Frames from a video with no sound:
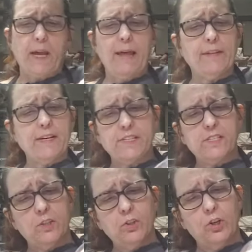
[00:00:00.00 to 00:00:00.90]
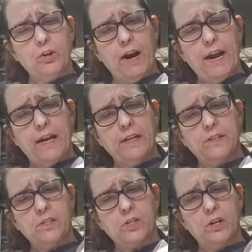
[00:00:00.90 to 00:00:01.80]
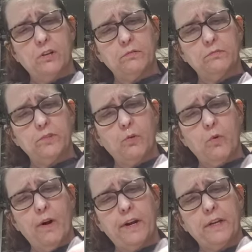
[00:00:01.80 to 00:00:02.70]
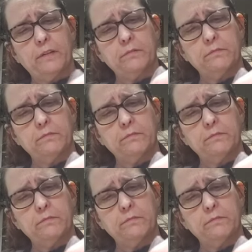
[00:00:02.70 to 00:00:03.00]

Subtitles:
and they still look great. So don't worry.